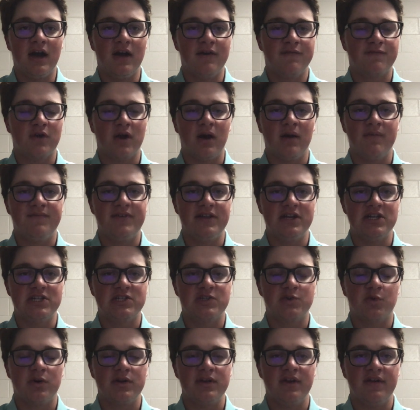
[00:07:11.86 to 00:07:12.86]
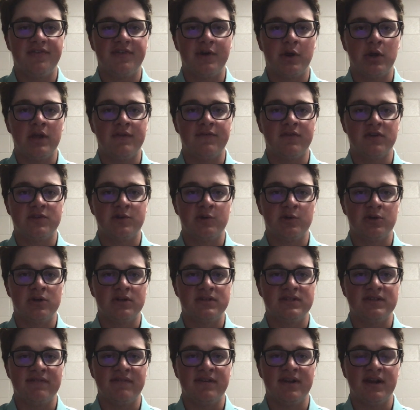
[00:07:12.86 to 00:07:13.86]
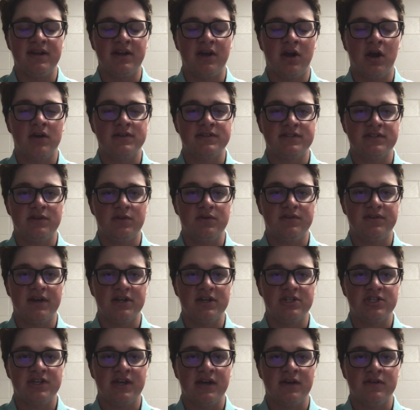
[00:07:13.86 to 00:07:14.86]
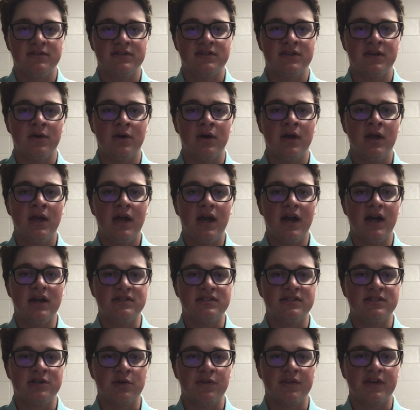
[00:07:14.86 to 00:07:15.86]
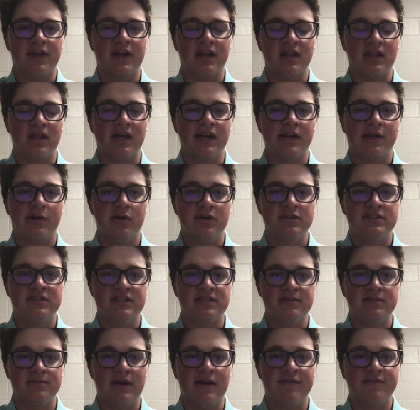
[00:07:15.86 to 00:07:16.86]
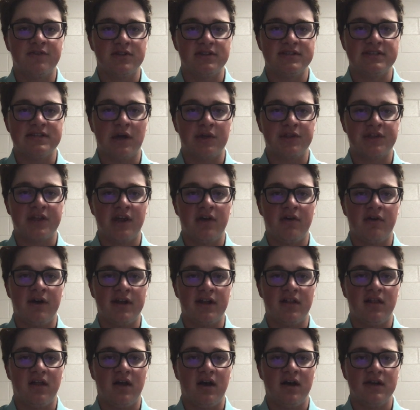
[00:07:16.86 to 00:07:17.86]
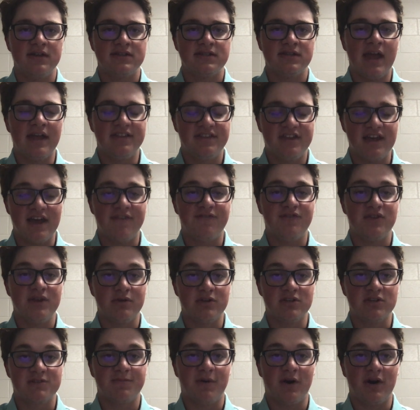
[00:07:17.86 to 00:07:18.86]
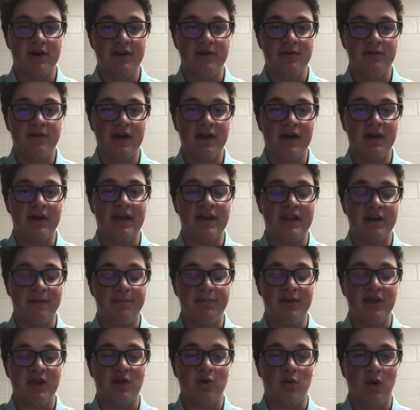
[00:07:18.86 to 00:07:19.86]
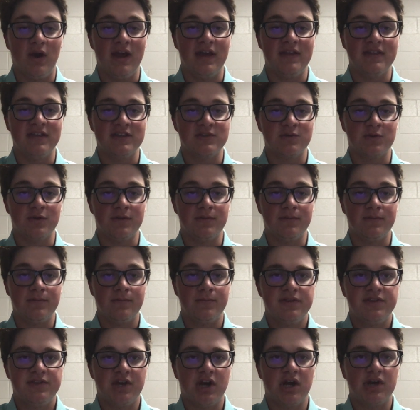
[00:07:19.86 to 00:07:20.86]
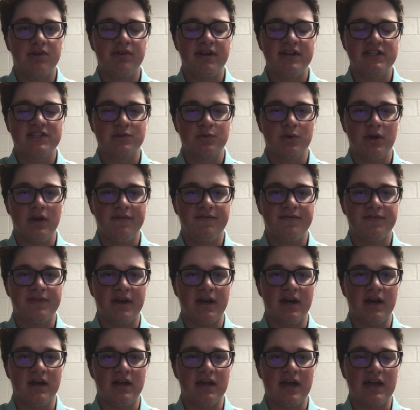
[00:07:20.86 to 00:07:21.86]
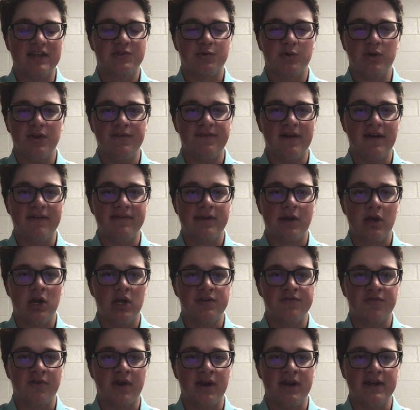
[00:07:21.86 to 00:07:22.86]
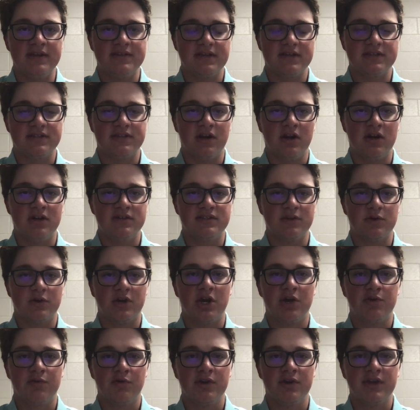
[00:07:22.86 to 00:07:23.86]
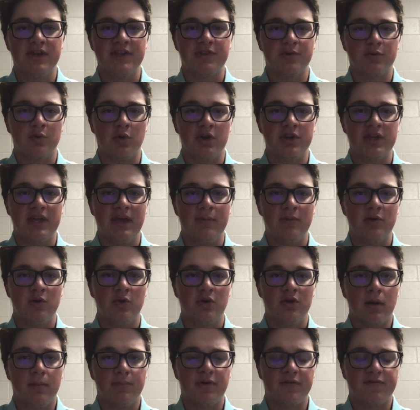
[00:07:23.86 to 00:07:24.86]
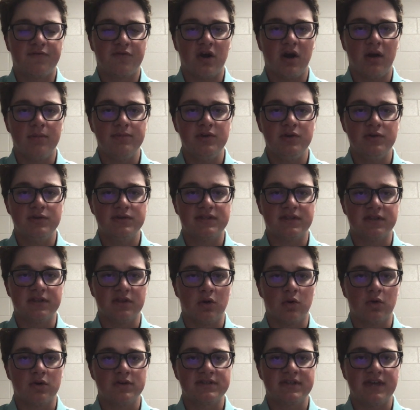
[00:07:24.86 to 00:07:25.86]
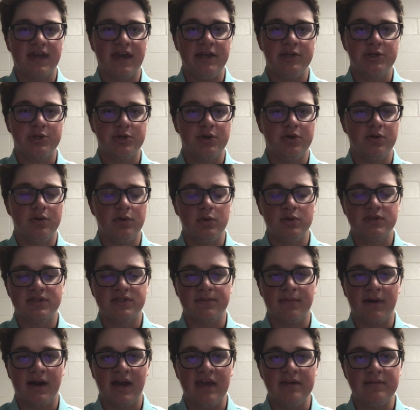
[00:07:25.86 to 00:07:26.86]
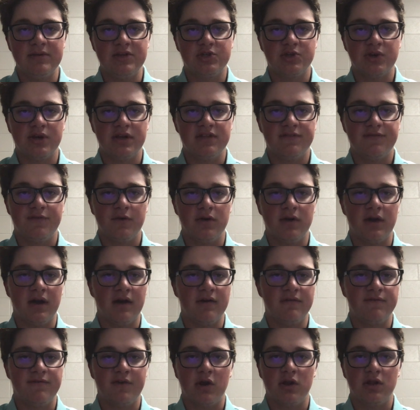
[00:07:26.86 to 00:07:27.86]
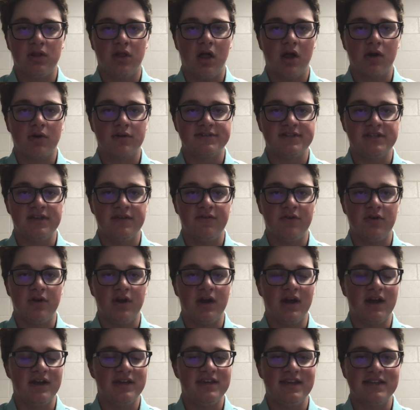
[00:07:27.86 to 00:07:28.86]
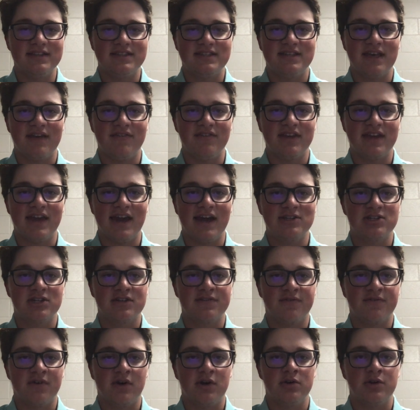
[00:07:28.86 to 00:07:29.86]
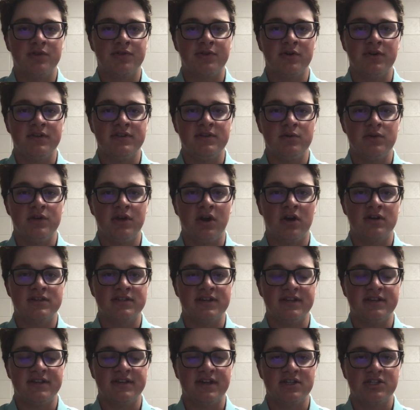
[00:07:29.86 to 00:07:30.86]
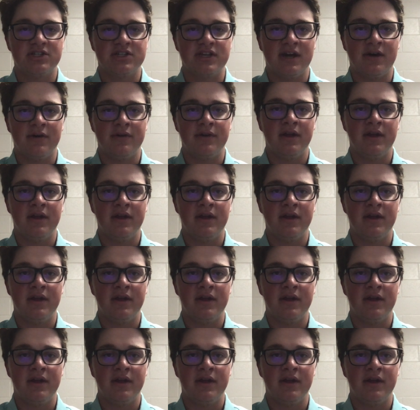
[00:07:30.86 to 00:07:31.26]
Fromm finished 20 of 30 for 279 yards and 2 touchdowns, so certainly got a lot of criticism after the South Carolina loss, and definitely responded in a big way in this one. DeAndre Swift had 25 carries for 86 yards, so couldn't really get the run game going. But Fromm used Lawrence Cager, who's a Miami transfer, a very long receiver. He had 7 catches for 132 yards and a touchdown.